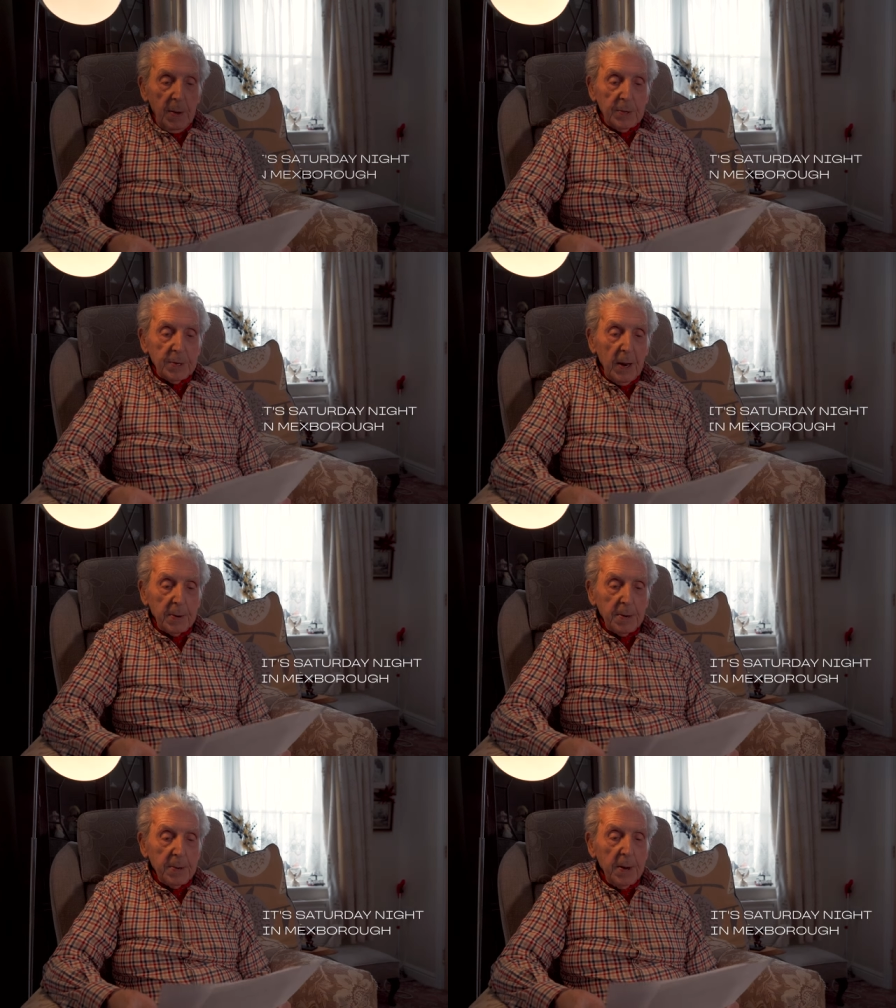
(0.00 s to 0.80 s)
It's
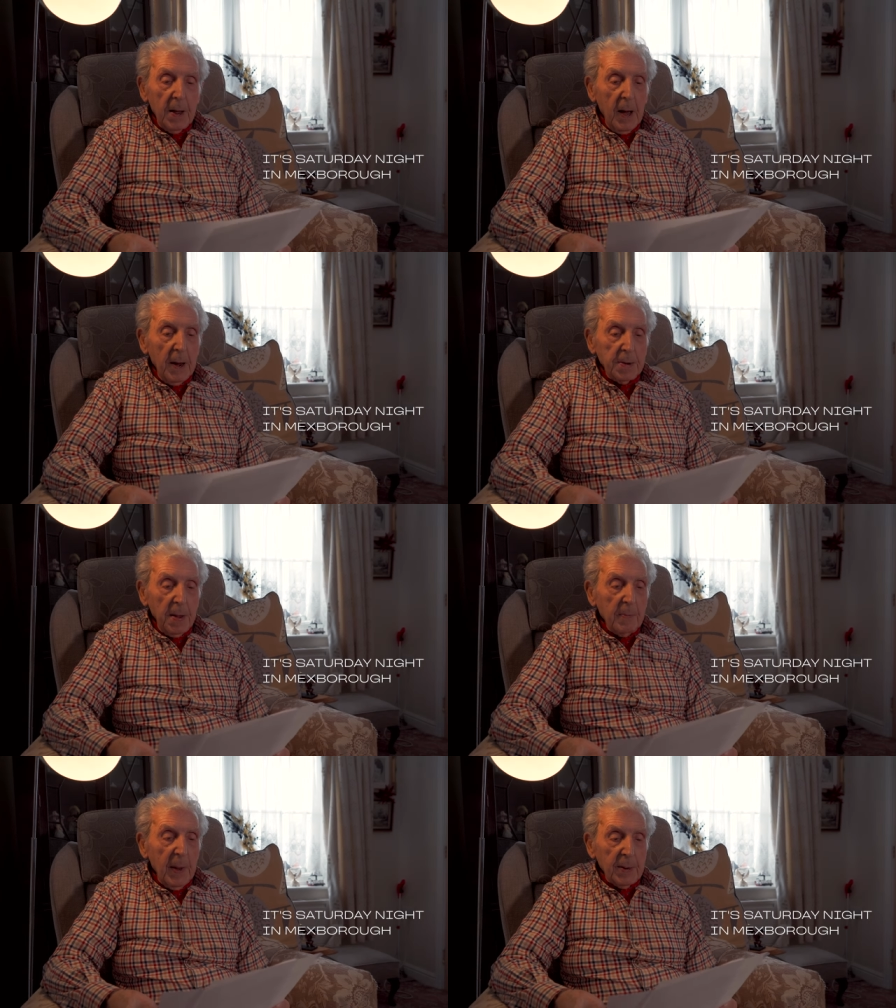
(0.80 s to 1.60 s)
Saturday
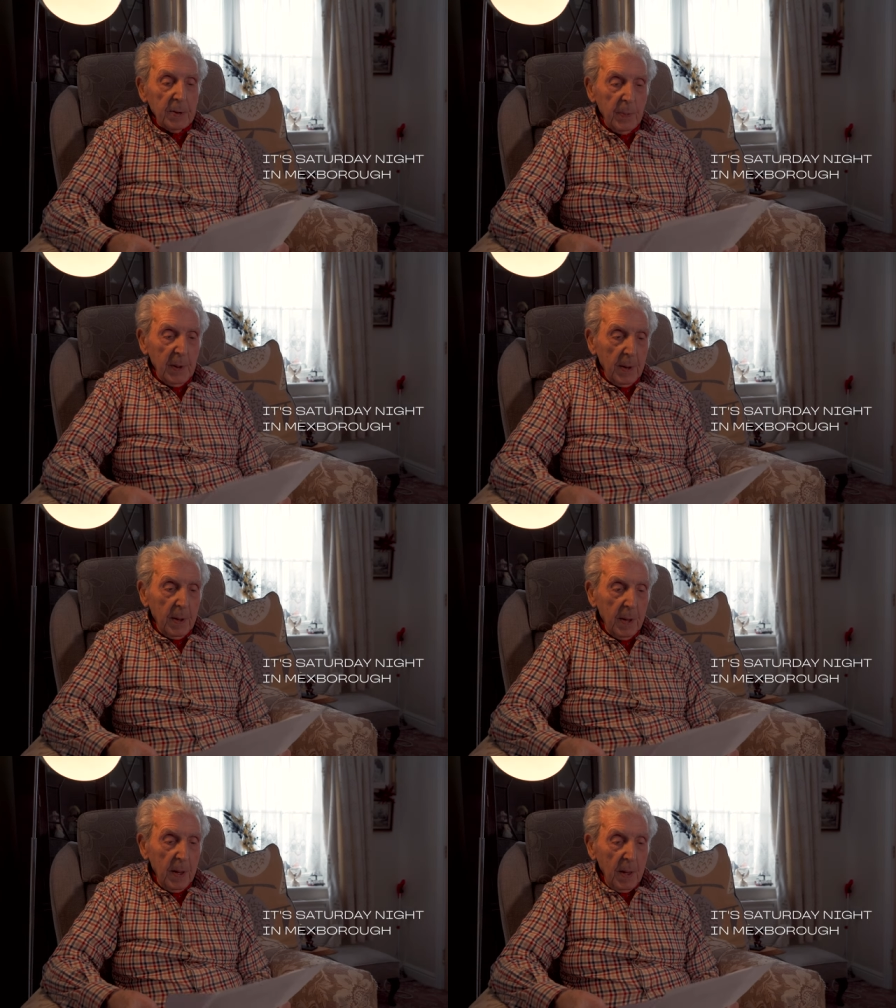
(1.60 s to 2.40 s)
night in
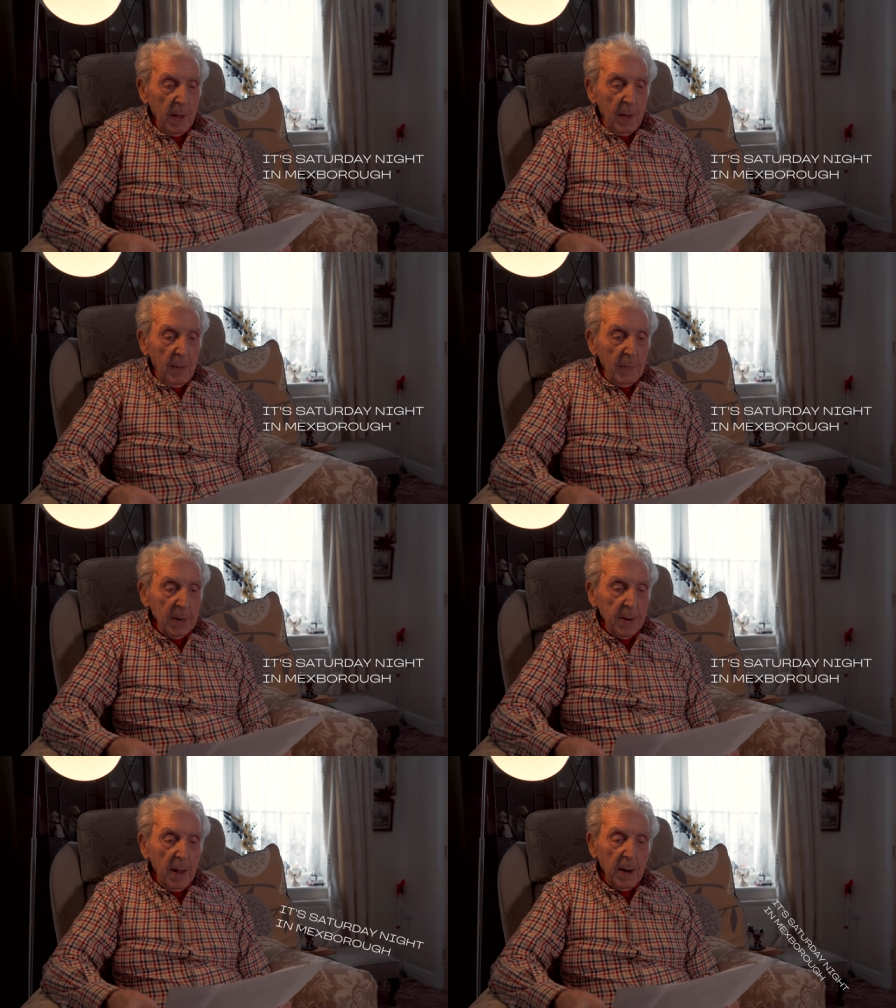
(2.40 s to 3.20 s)
Mexborough,
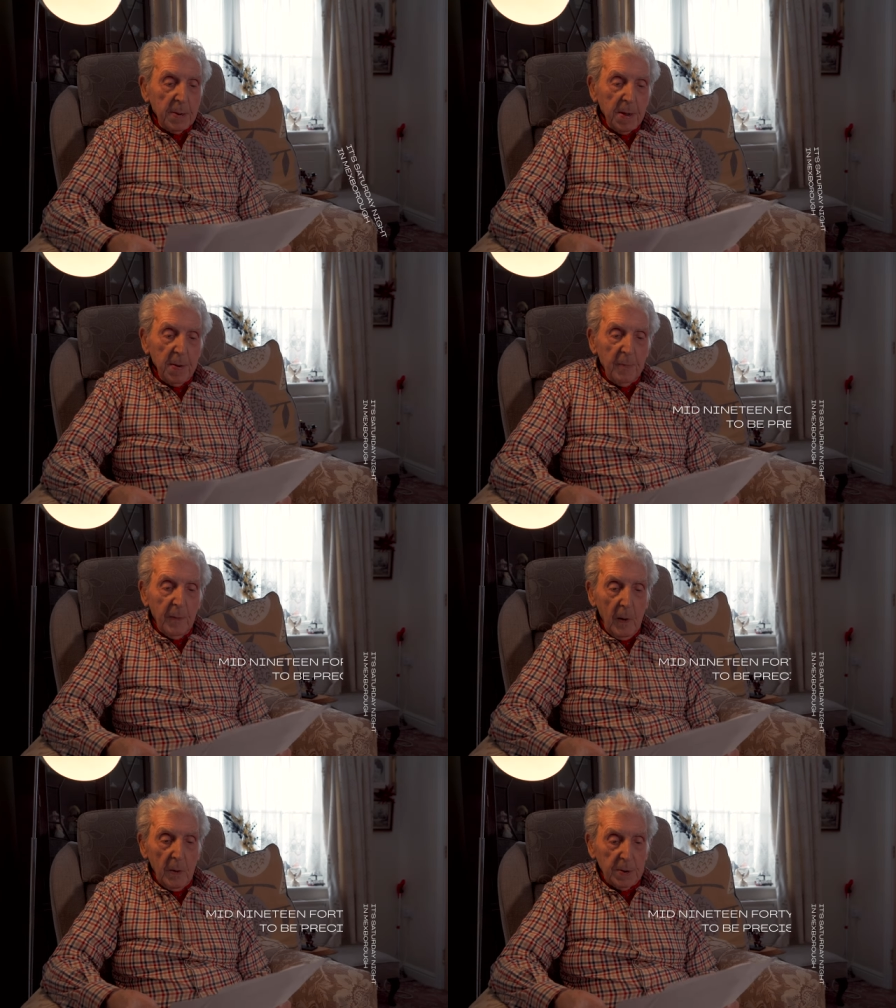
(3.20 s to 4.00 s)

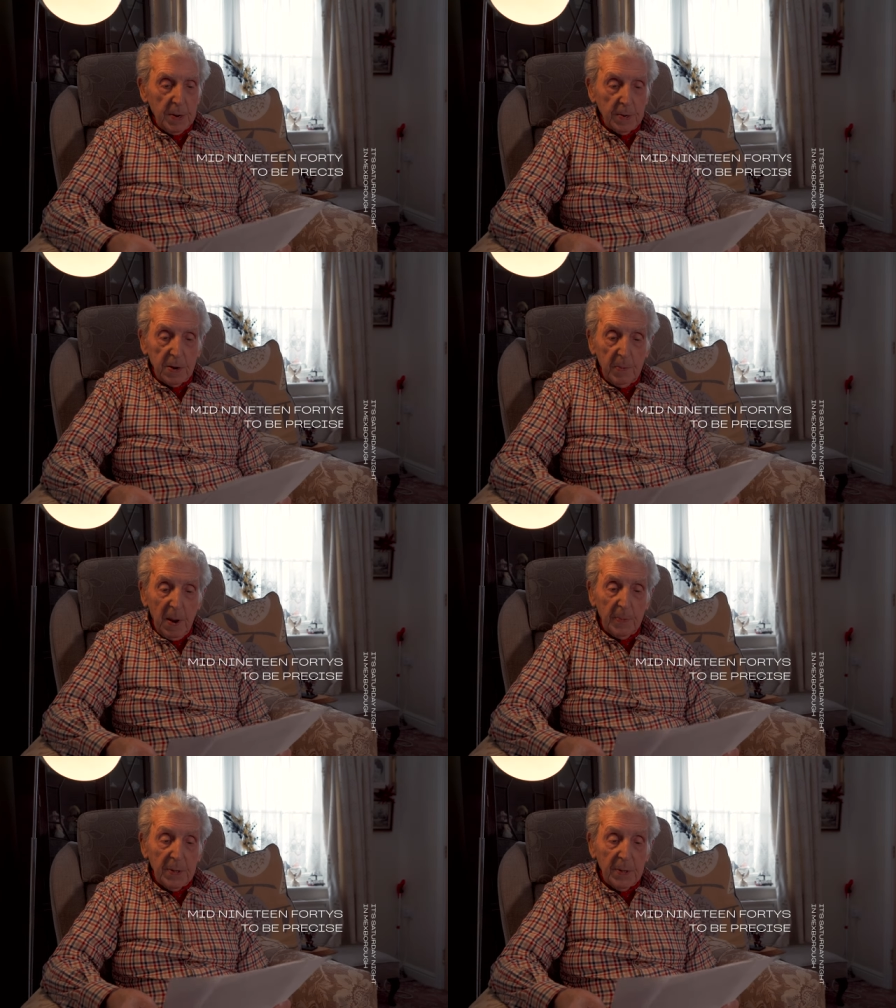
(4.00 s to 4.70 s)
mid-1940s to be